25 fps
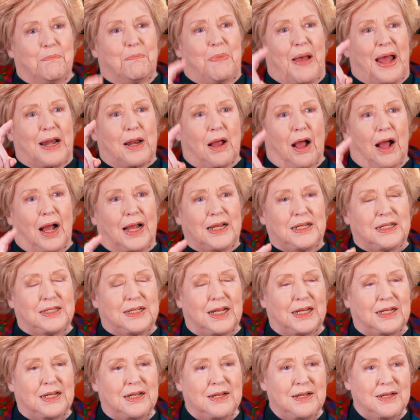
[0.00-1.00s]
But I
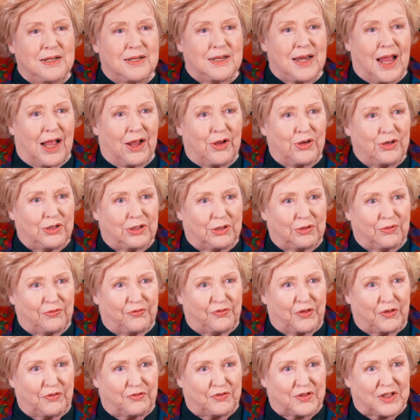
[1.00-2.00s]
didn't know till
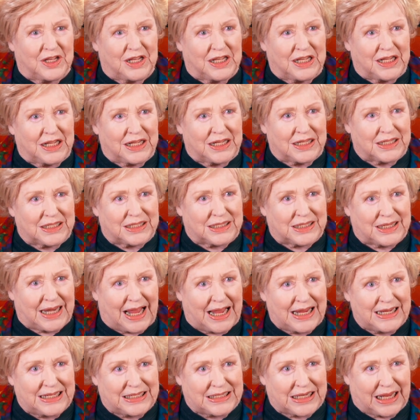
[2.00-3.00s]
fifty years
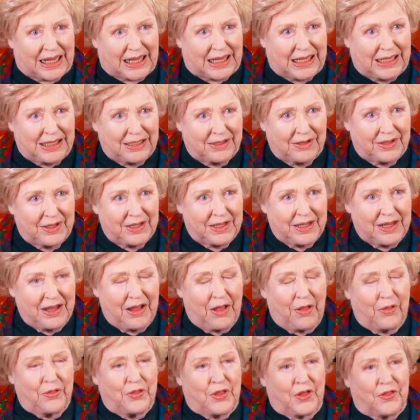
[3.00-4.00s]
later
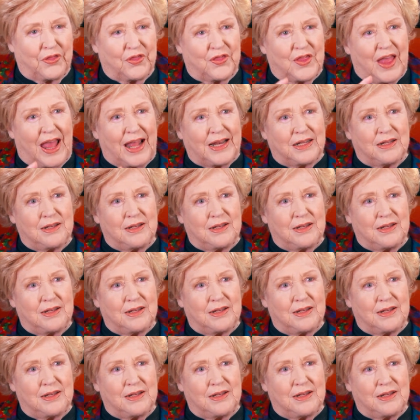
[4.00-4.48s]
that that